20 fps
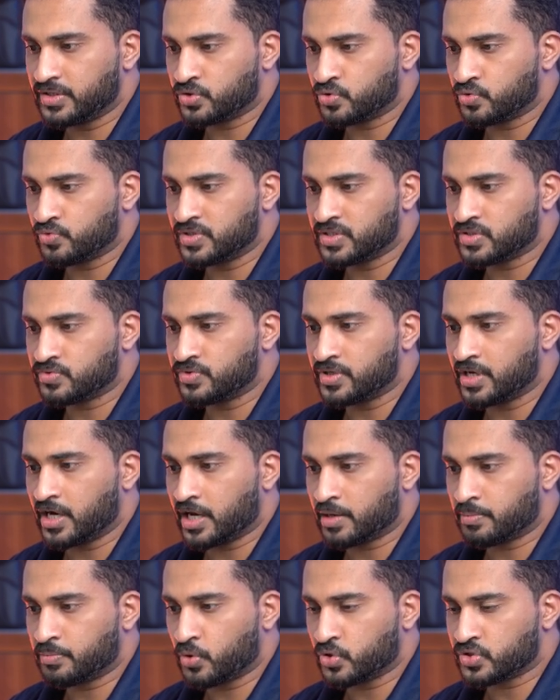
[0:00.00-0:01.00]
to which we
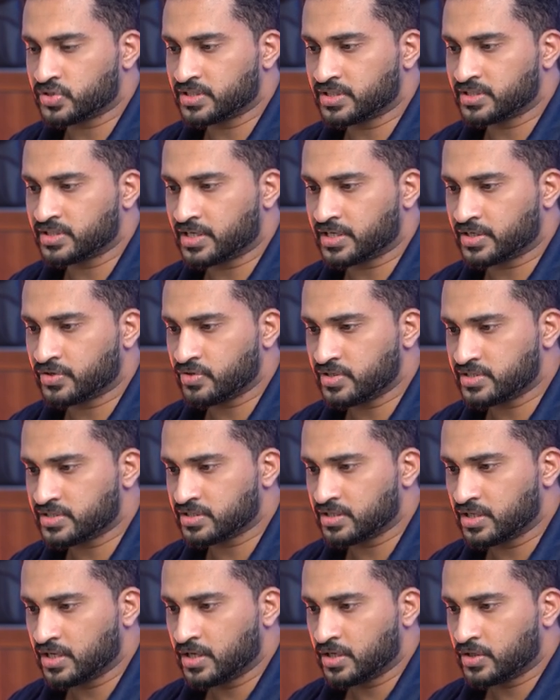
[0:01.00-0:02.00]
are posting the
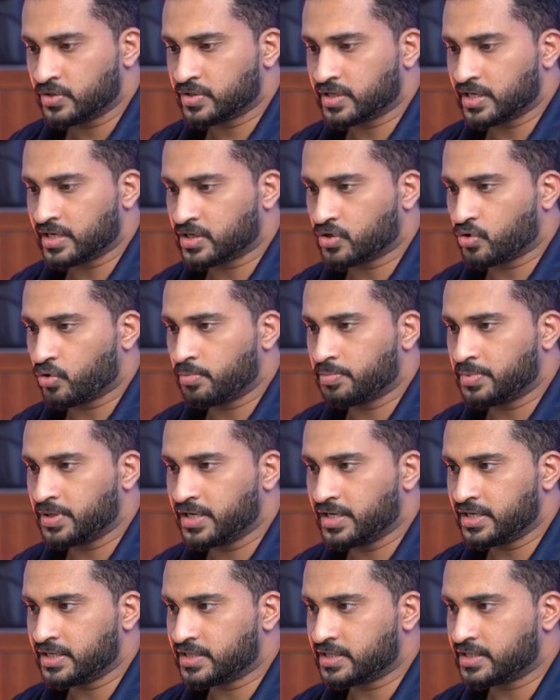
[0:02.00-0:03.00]
request. You can
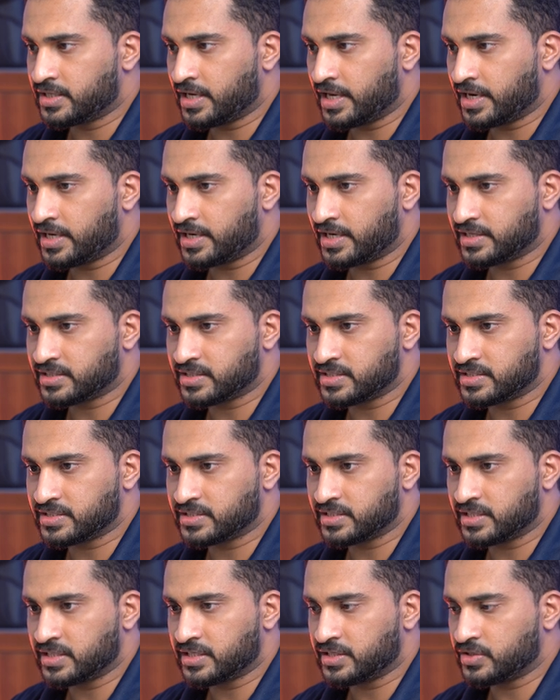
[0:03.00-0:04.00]
copy it. And as I
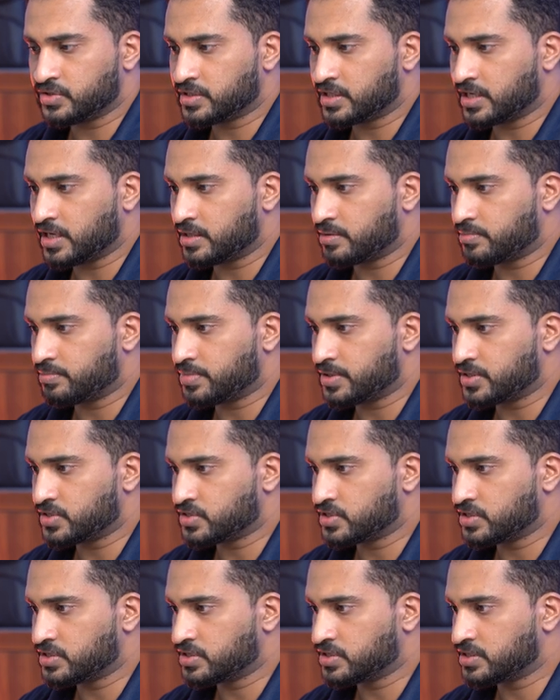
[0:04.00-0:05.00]
said, you can
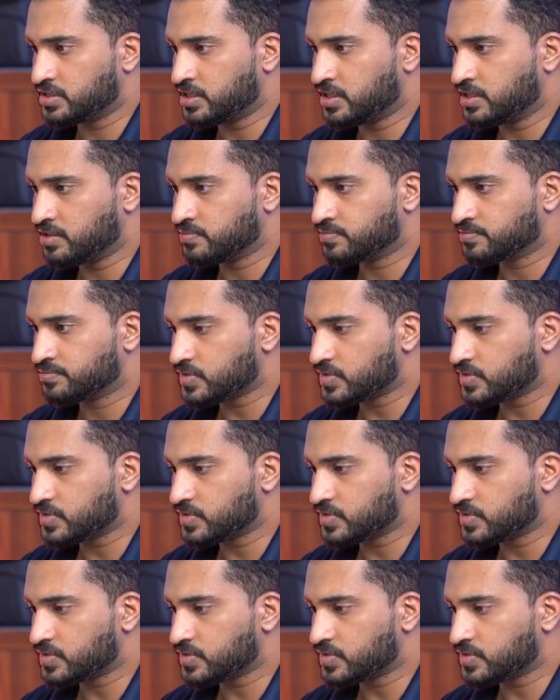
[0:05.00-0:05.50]
paste it here.